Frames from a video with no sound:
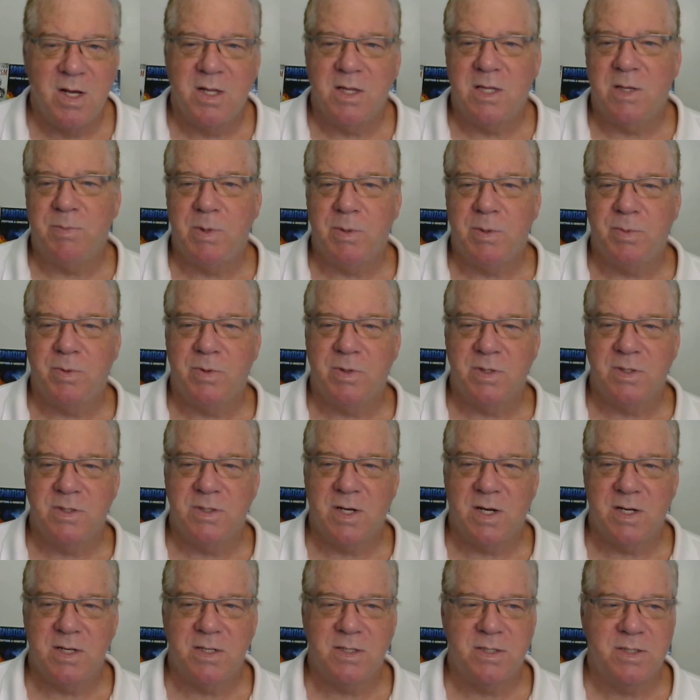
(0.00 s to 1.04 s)
The people
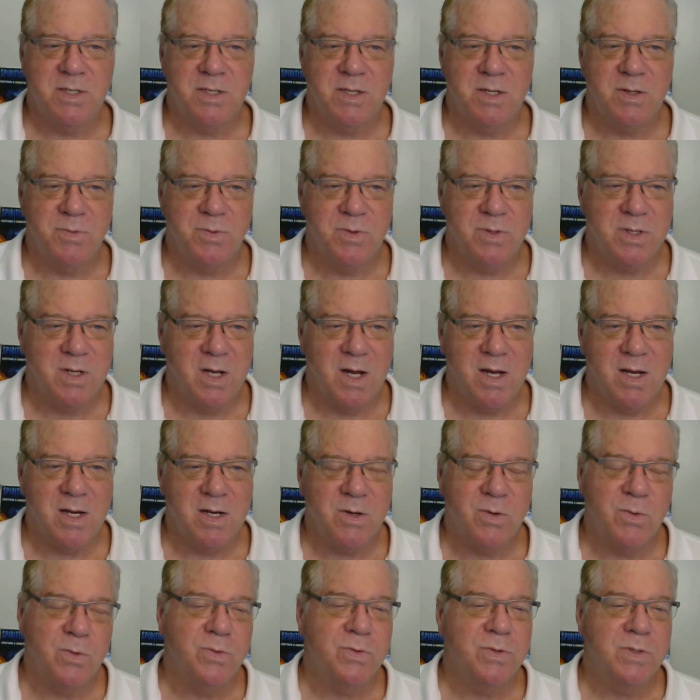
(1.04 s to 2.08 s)
inside the city were dying
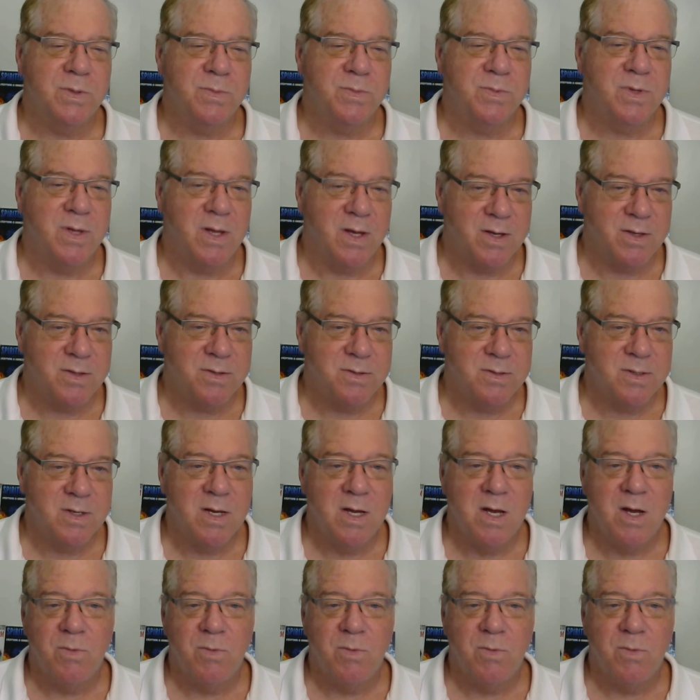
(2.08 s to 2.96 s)
gruesome deaths,